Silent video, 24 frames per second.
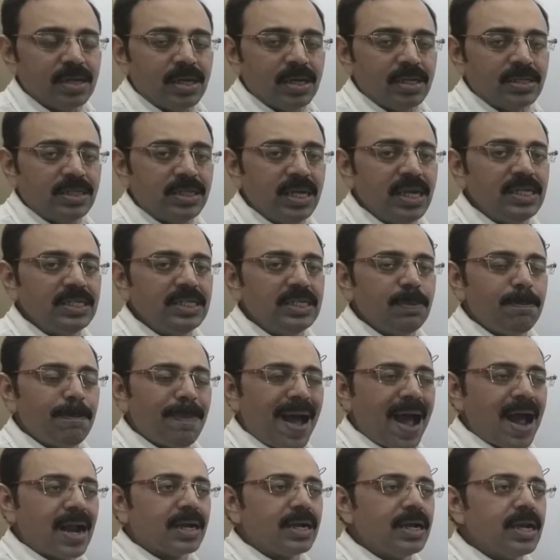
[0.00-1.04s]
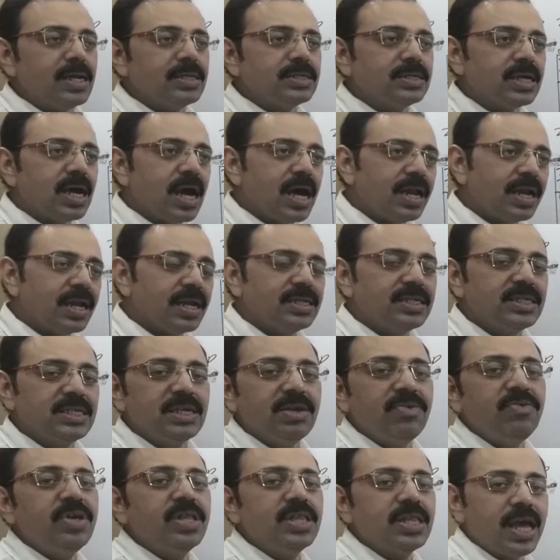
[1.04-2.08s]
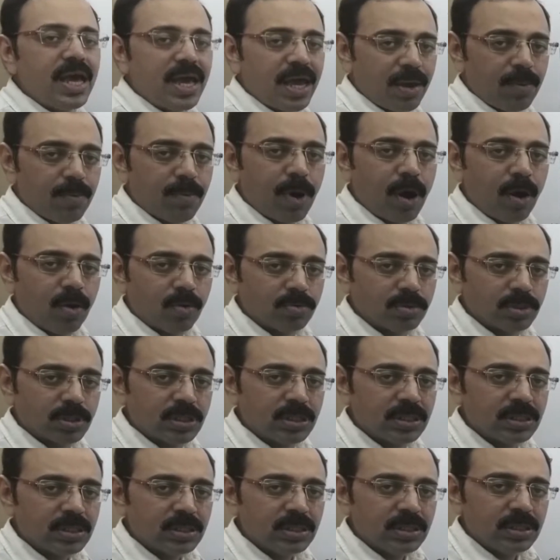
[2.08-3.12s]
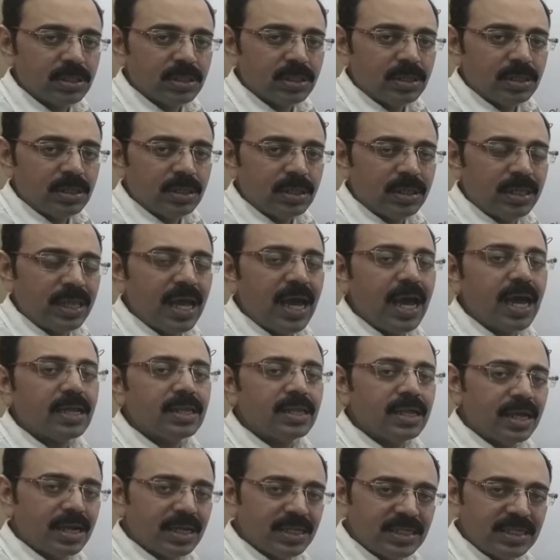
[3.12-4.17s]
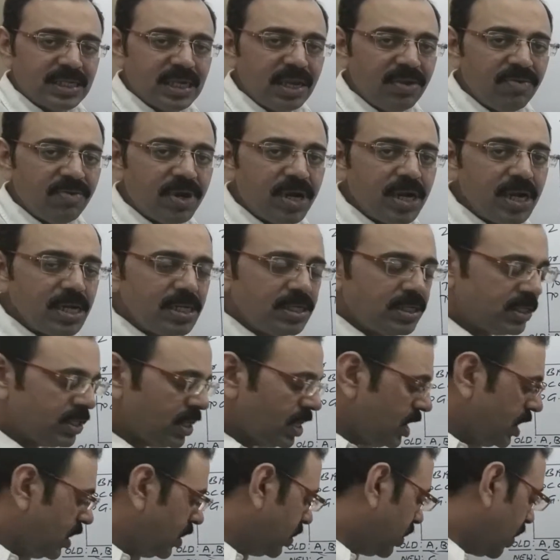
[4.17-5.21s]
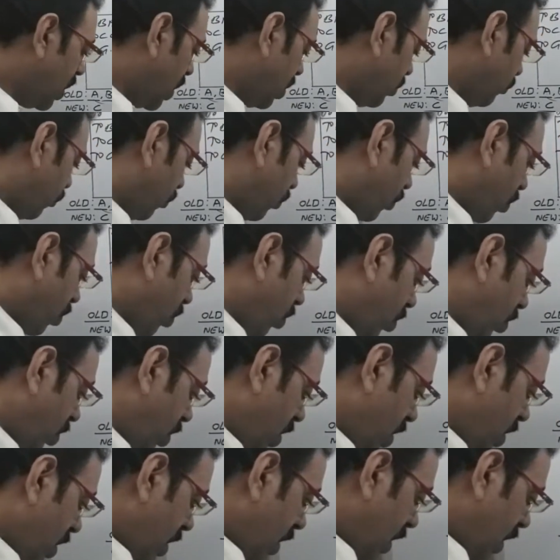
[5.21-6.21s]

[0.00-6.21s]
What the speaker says: Since partners are receiving the amounts, they are the receivers, therefore